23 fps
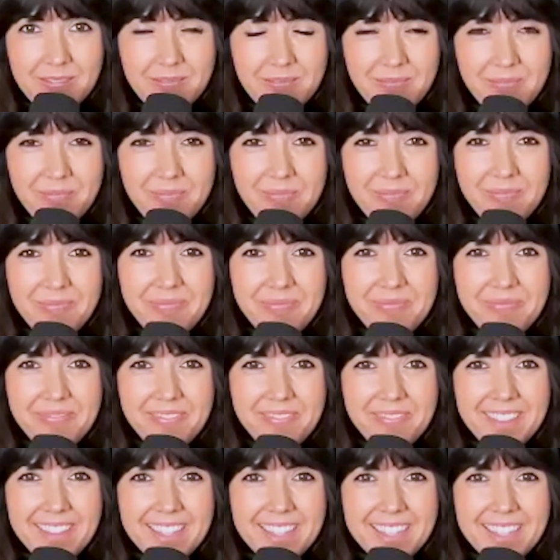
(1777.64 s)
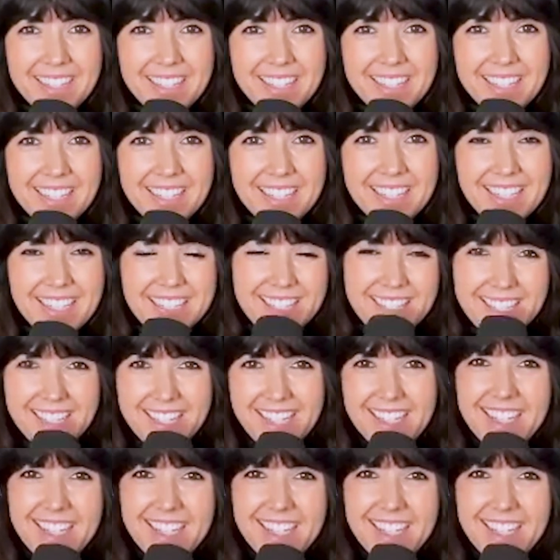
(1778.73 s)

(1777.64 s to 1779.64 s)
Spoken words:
the worst part of this for me.